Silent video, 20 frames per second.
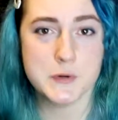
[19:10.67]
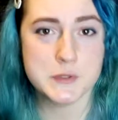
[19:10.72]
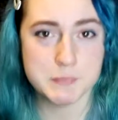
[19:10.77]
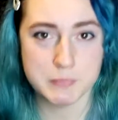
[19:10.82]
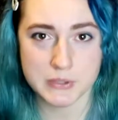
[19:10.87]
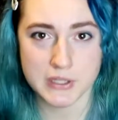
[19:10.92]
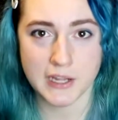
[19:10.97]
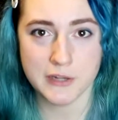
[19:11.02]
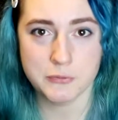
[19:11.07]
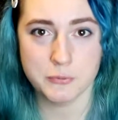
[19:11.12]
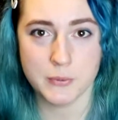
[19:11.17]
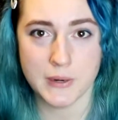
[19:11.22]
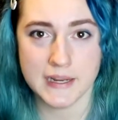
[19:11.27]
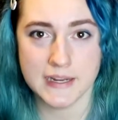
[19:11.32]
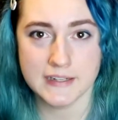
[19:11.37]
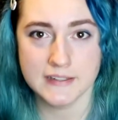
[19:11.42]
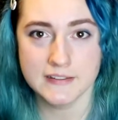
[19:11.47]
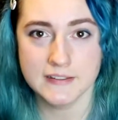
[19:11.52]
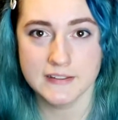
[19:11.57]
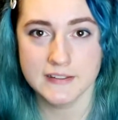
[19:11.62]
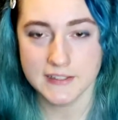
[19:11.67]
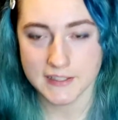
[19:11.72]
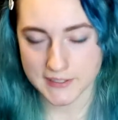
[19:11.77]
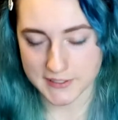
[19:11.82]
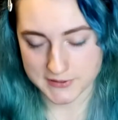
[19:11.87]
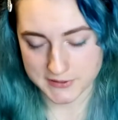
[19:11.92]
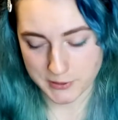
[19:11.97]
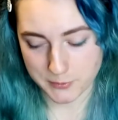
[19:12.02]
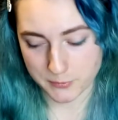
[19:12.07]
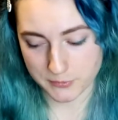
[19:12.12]
There was blood rain.
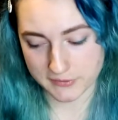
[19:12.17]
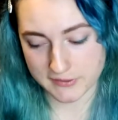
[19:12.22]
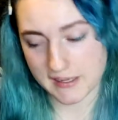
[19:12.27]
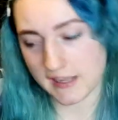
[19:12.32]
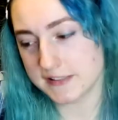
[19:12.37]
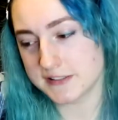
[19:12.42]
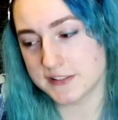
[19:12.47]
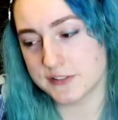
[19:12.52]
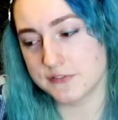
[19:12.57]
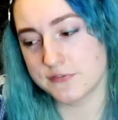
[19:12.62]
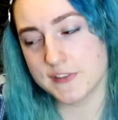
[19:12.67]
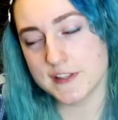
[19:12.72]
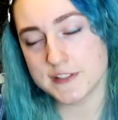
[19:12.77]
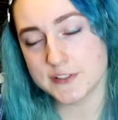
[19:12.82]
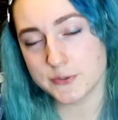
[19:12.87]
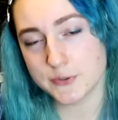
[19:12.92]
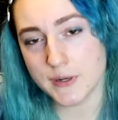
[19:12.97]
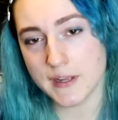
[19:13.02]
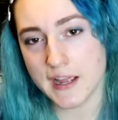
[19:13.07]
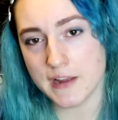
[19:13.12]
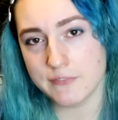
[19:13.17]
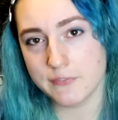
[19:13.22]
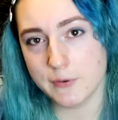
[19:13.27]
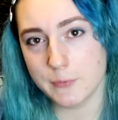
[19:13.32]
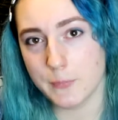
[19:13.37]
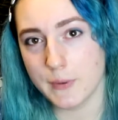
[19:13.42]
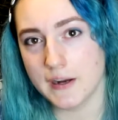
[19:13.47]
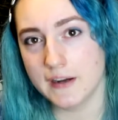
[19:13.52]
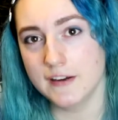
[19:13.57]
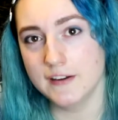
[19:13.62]
There were guts and viscera
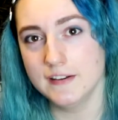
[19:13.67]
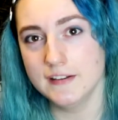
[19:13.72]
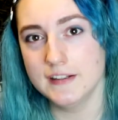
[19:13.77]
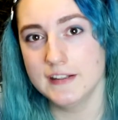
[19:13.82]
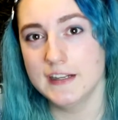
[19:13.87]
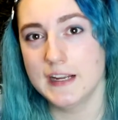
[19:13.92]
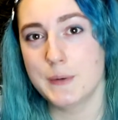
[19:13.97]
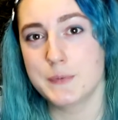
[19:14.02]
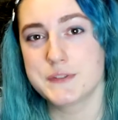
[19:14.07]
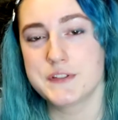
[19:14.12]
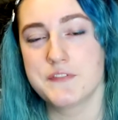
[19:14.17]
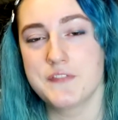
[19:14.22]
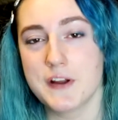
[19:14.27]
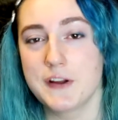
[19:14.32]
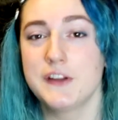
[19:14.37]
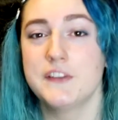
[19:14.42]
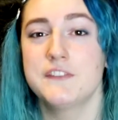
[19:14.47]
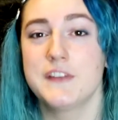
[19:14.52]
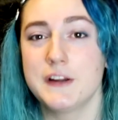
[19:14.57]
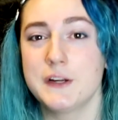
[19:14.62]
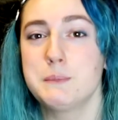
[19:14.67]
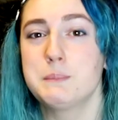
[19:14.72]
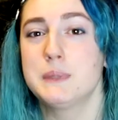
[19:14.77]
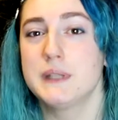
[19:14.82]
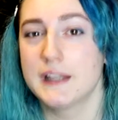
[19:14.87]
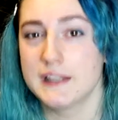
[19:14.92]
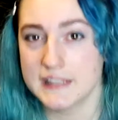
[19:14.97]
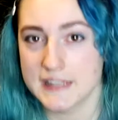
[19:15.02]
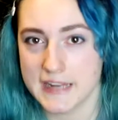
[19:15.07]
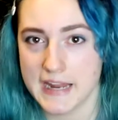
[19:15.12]
everywhere. It was a very
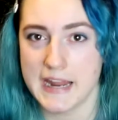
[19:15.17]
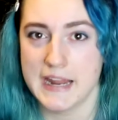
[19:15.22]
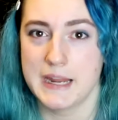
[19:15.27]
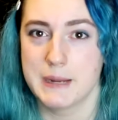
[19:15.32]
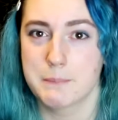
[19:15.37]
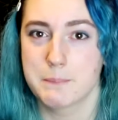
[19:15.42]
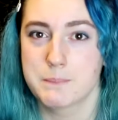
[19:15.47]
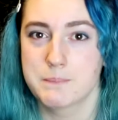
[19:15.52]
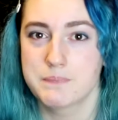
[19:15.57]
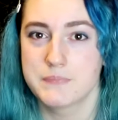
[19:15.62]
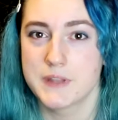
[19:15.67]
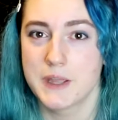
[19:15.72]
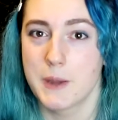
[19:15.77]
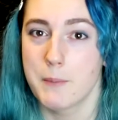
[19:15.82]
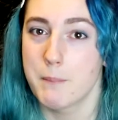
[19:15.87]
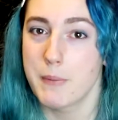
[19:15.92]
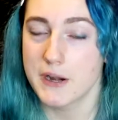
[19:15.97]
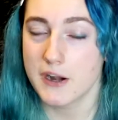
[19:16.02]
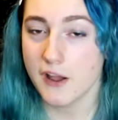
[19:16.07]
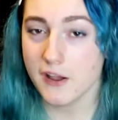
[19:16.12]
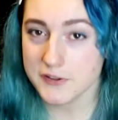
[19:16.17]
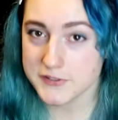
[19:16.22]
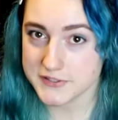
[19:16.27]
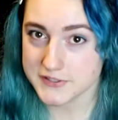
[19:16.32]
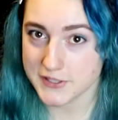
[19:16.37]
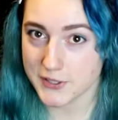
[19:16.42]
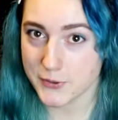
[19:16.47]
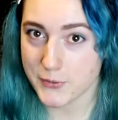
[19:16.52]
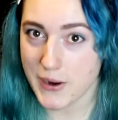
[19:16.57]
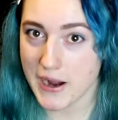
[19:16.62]
bloody game. But
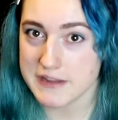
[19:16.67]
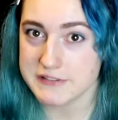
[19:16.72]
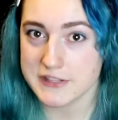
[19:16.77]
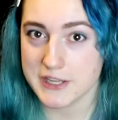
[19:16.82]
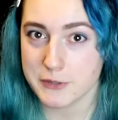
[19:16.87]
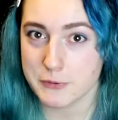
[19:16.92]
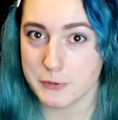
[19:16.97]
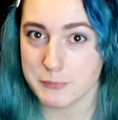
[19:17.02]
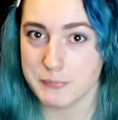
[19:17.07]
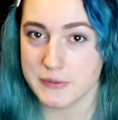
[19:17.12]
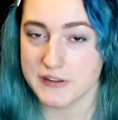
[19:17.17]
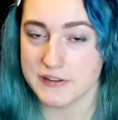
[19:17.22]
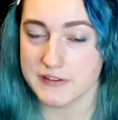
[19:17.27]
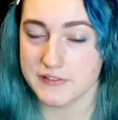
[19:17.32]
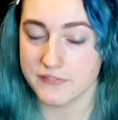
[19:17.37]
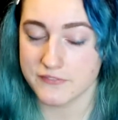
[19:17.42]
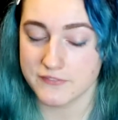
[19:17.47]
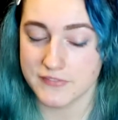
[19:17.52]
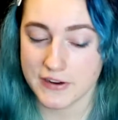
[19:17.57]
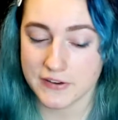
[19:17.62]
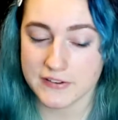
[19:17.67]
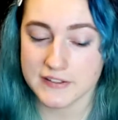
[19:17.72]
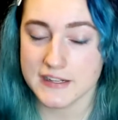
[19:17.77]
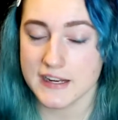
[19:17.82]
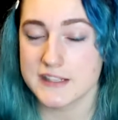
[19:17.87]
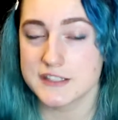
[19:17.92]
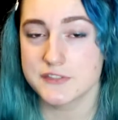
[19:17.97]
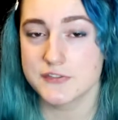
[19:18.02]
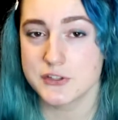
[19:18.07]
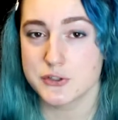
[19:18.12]
also, I thought it would be
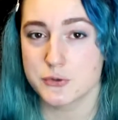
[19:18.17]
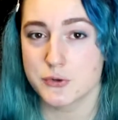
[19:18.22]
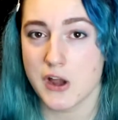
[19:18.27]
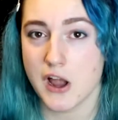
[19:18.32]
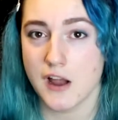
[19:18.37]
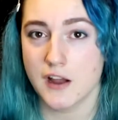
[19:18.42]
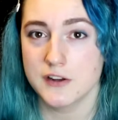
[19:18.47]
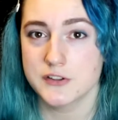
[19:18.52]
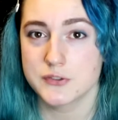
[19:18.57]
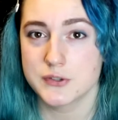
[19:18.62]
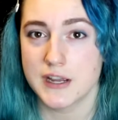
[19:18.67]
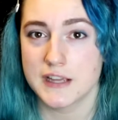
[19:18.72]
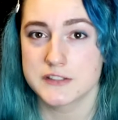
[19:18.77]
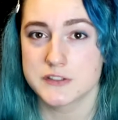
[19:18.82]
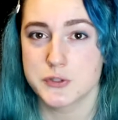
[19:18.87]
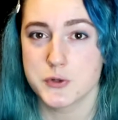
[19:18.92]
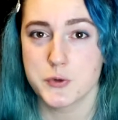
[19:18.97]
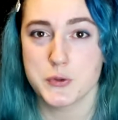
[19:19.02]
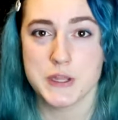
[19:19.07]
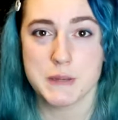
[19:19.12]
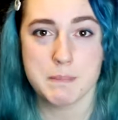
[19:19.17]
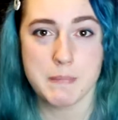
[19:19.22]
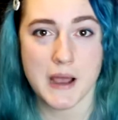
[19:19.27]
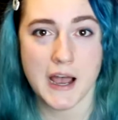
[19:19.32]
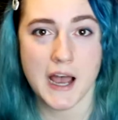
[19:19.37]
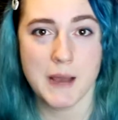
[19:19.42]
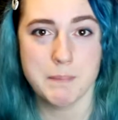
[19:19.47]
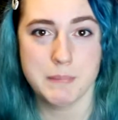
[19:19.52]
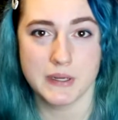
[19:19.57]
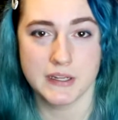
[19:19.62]
very nice visual contrast to the
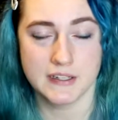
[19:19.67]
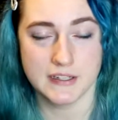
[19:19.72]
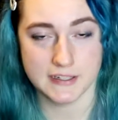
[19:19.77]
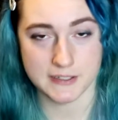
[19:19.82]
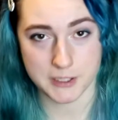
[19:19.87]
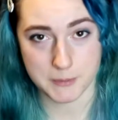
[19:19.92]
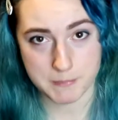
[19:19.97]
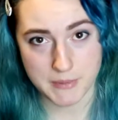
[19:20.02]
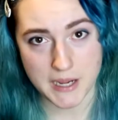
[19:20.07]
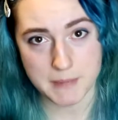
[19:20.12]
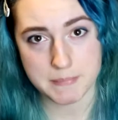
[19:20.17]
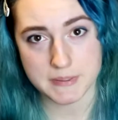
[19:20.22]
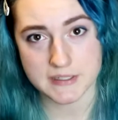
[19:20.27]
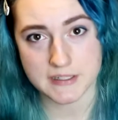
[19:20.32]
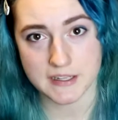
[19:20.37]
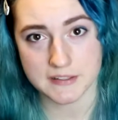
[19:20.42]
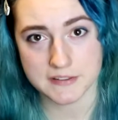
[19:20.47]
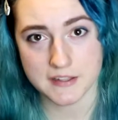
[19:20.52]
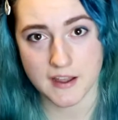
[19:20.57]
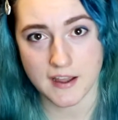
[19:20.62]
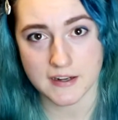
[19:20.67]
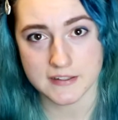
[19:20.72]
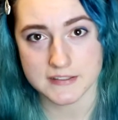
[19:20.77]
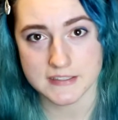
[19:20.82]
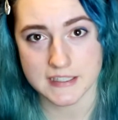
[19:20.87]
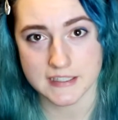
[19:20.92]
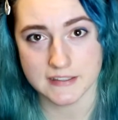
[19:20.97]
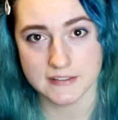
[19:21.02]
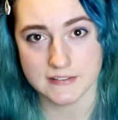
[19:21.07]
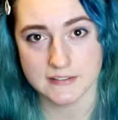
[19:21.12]
Papa in our Papa Knoth
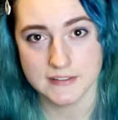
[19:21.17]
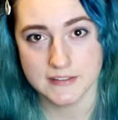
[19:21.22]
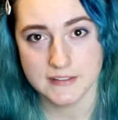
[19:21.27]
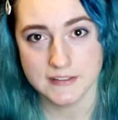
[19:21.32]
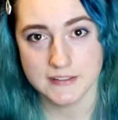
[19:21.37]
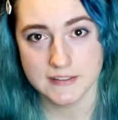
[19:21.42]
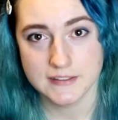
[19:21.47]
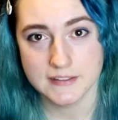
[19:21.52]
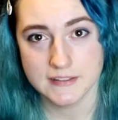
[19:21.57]
cocktail.